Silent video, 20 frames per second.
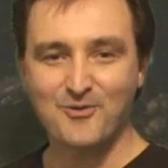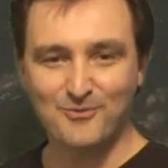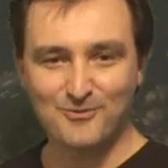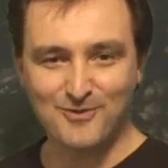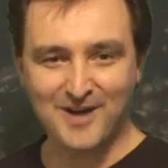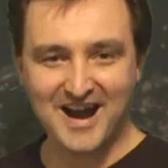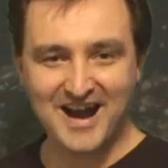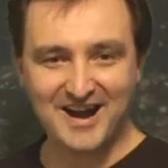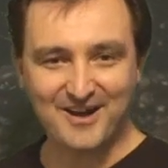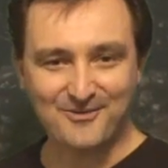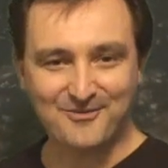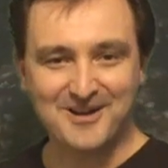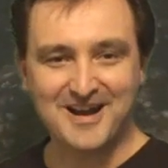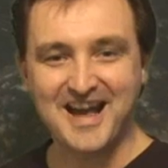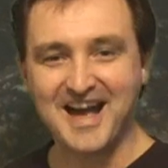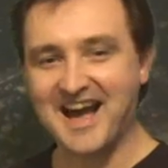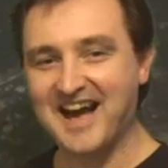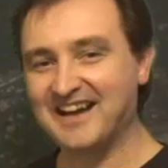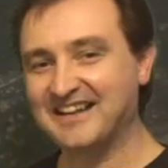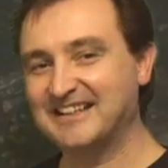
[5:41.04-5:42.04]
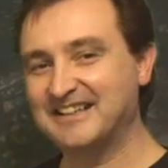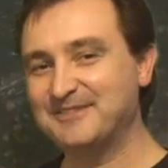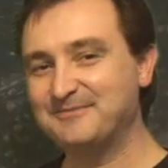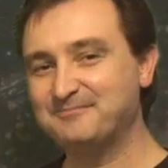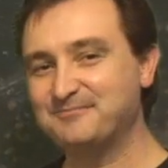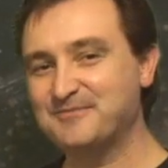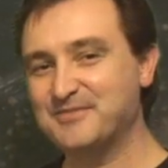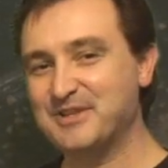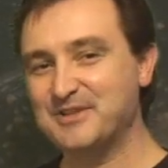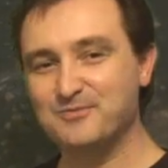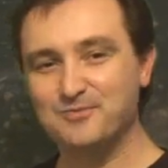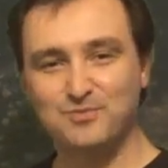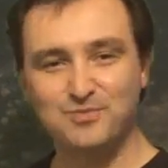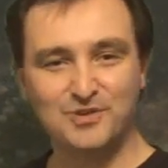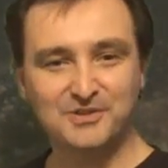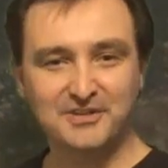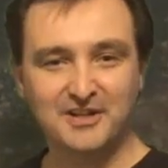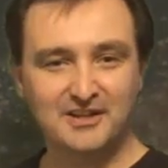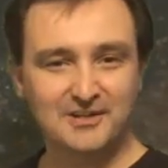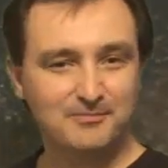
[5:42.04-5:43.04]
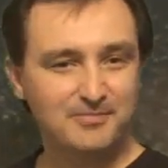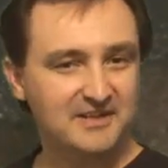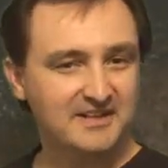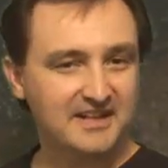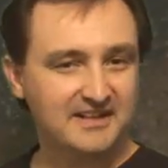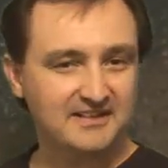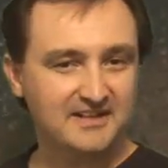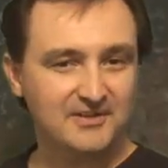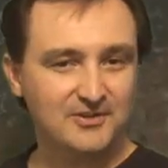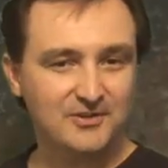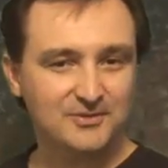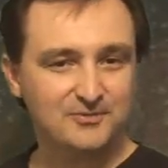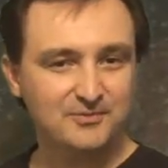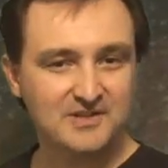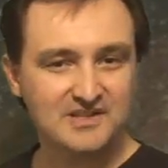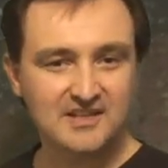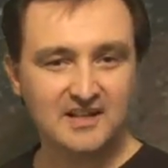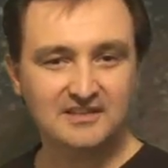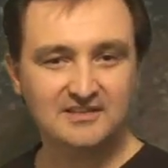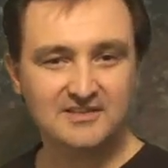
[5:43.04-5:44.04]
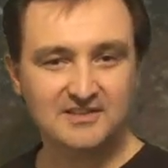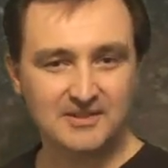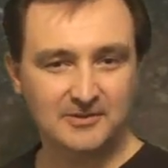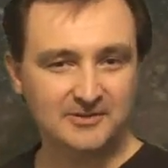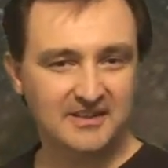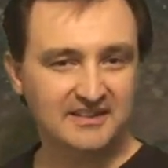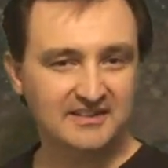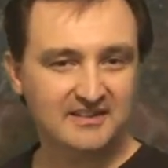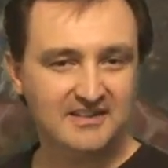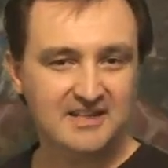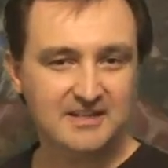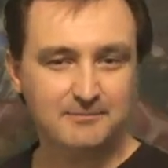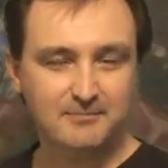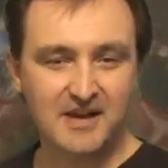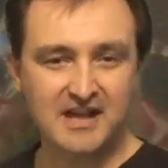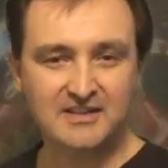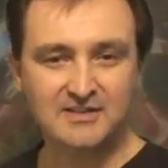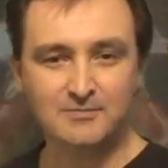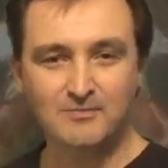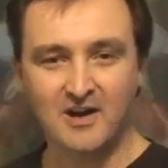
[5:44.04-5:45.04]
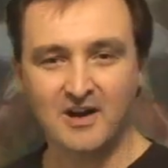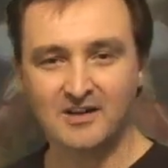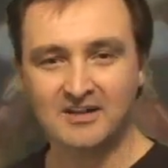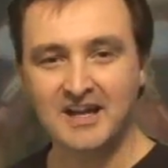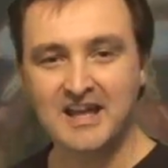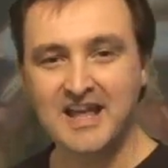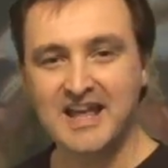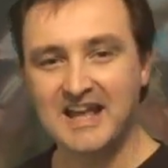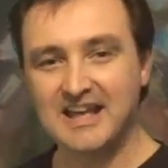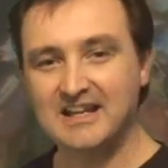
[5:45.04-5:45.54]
wow, I just would not have predicted those results going into this benchmark.